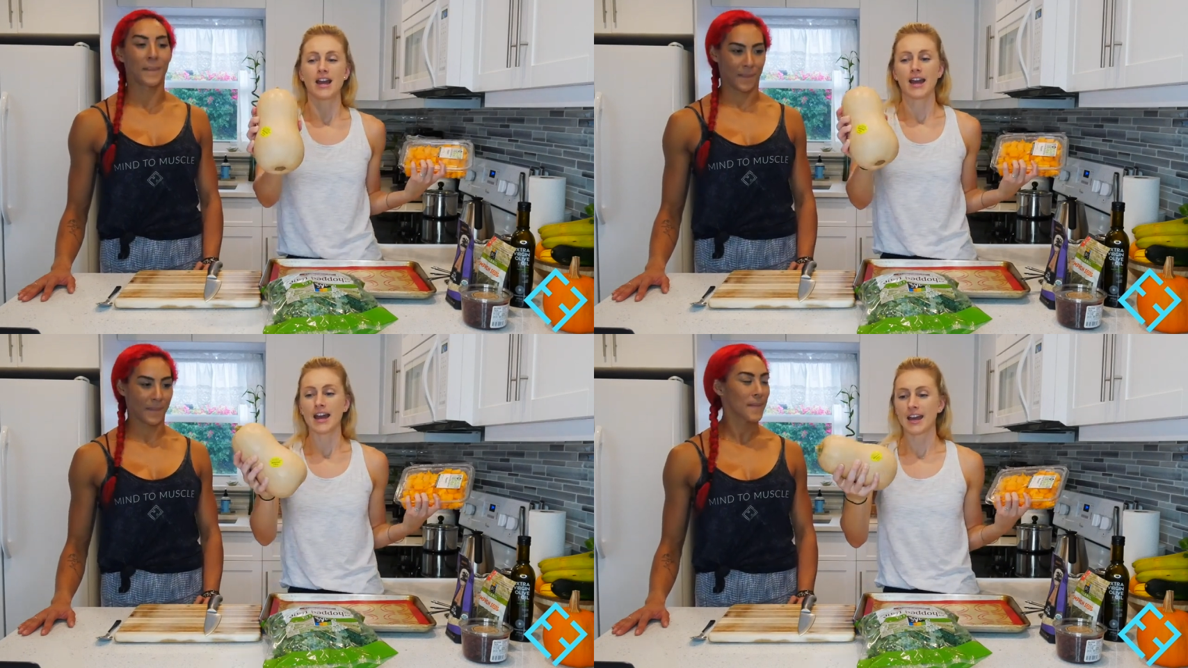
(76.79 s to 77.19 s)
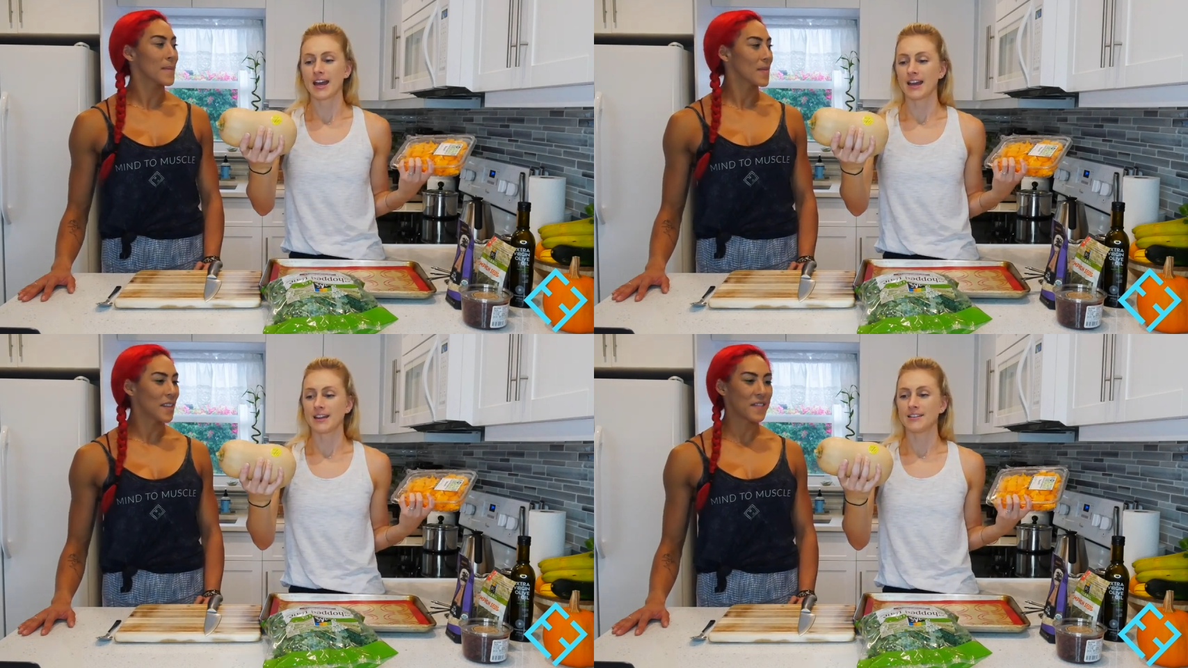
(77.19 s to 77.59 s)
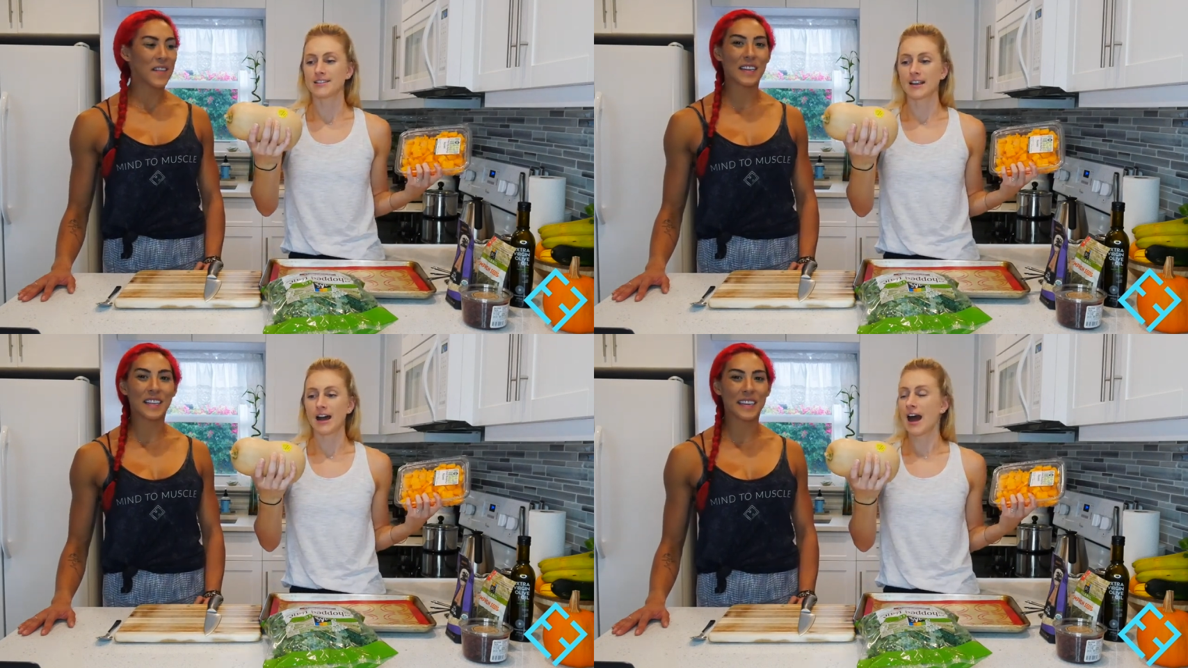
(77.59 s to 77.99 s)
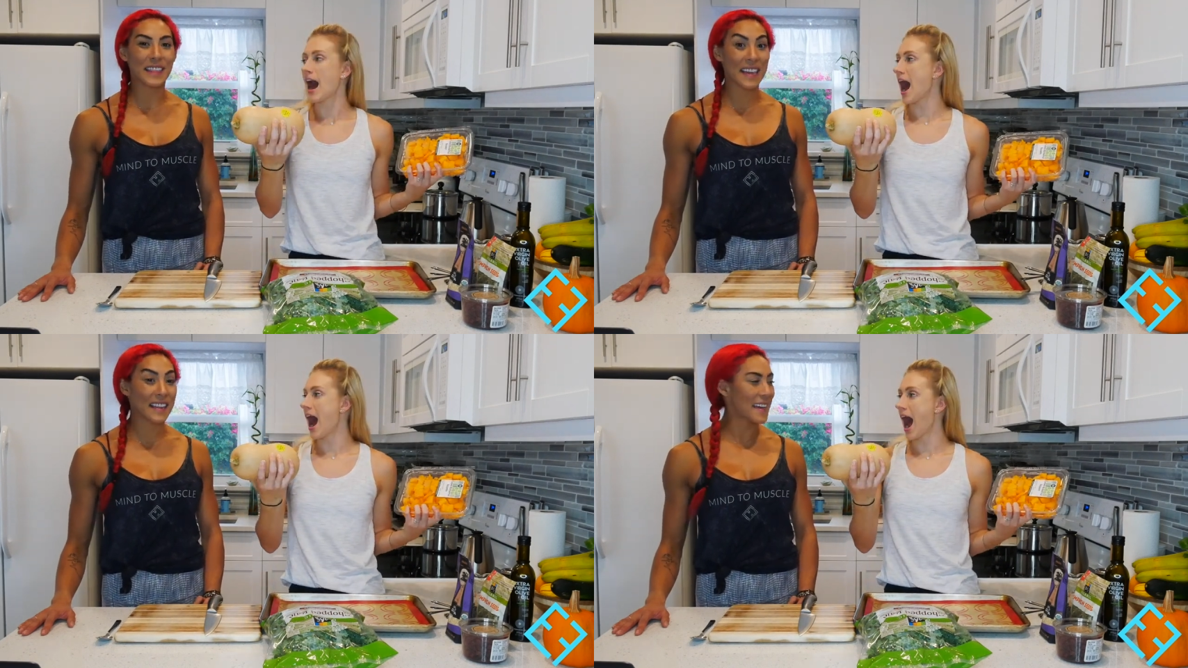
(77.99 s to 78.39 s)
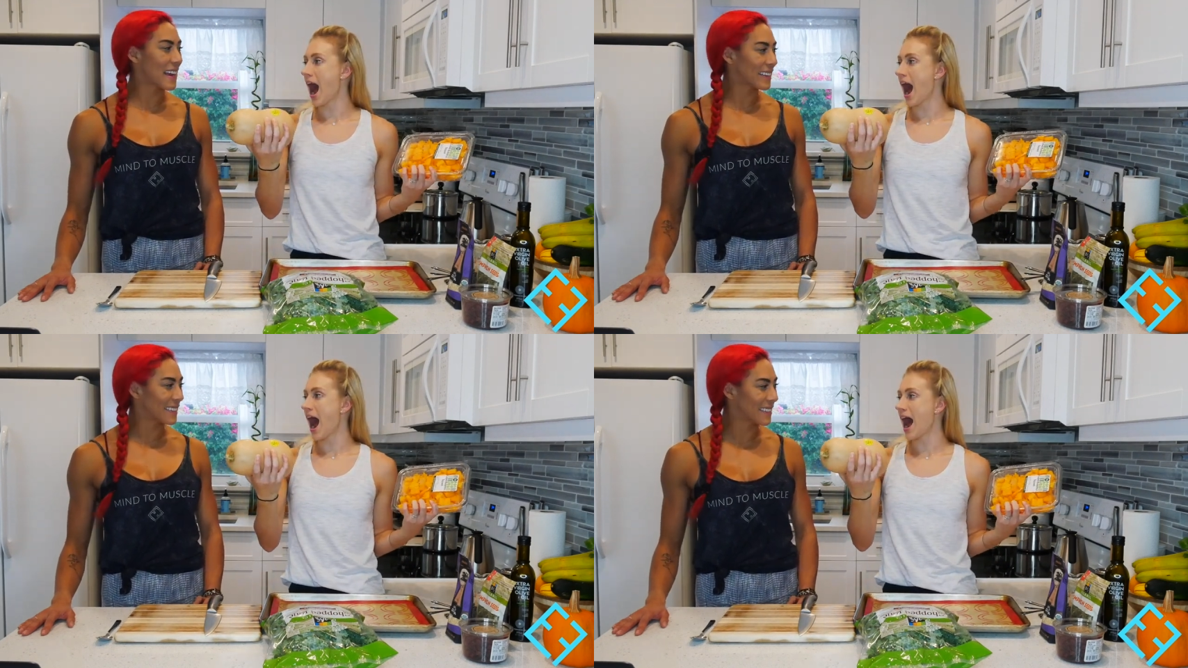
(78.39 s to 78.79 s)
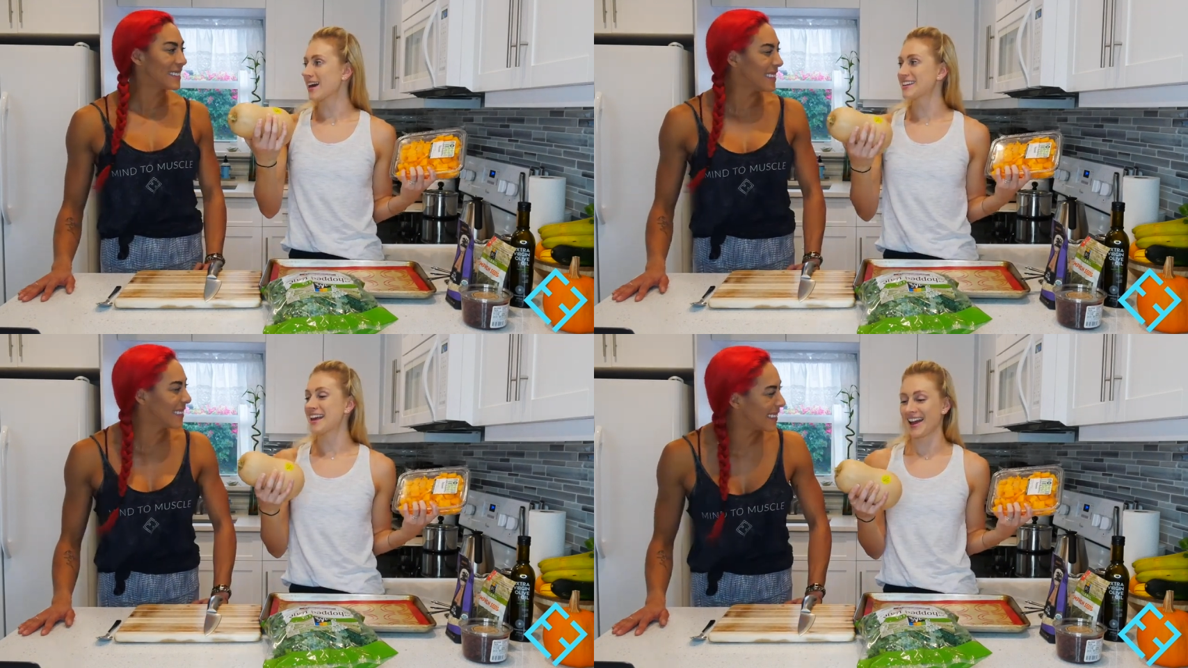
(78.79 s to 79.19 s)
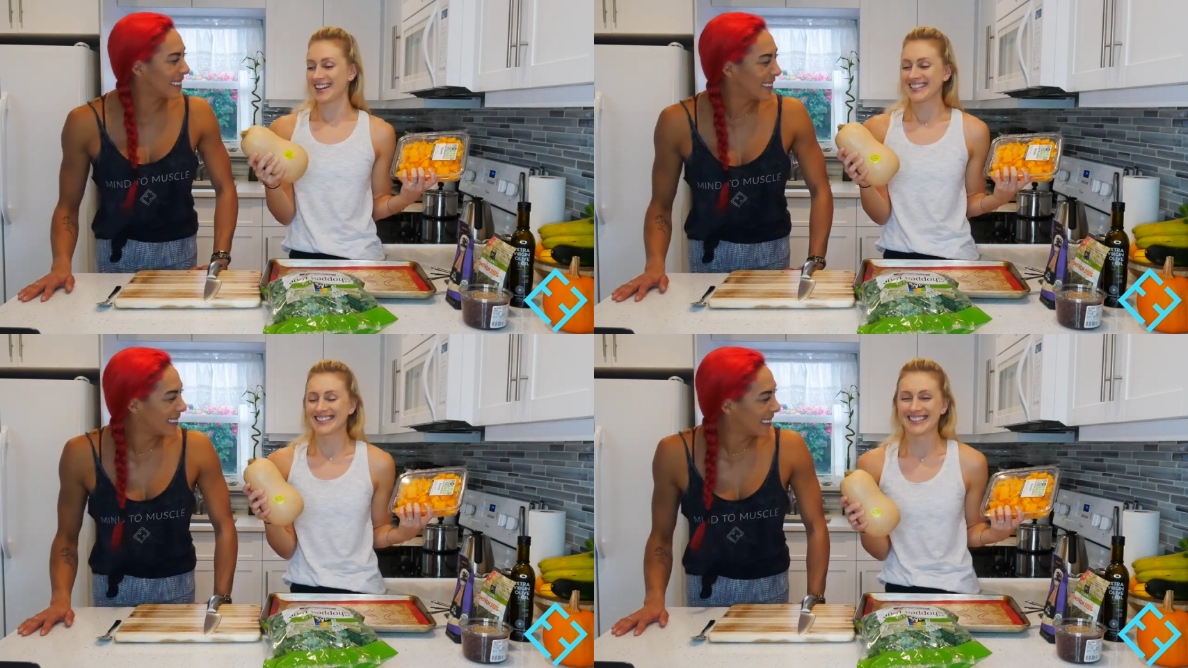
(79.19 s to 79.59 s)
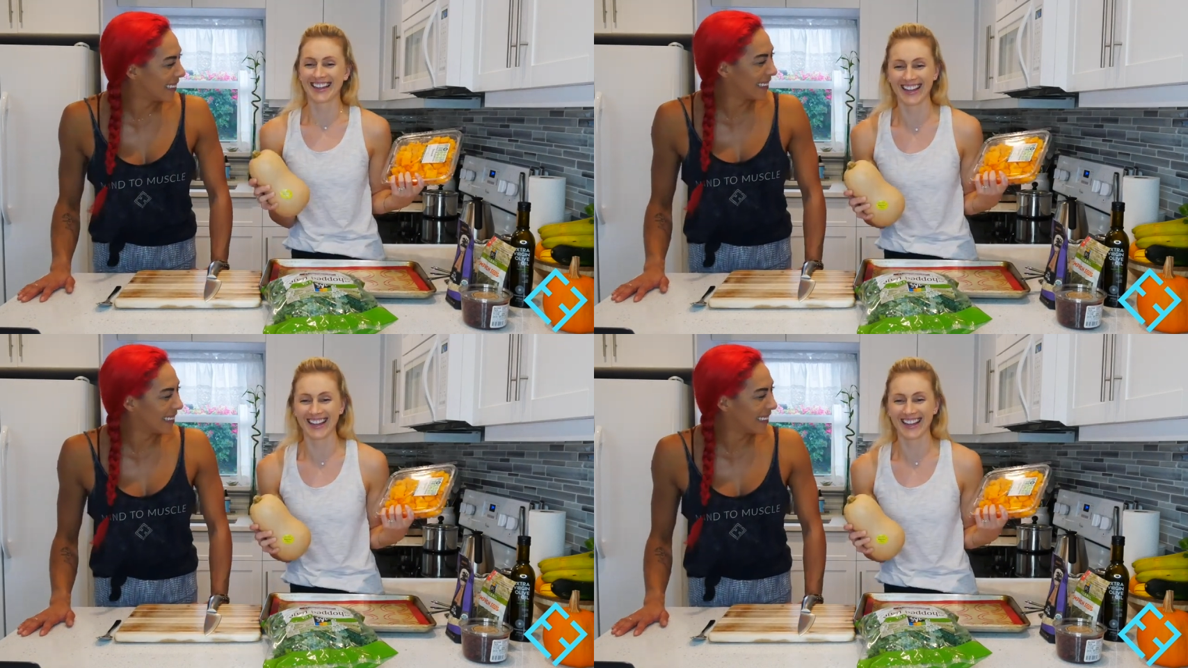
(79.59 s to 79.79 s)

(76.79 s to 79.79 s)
Speaker 1: And funny looking thing, that. Yes.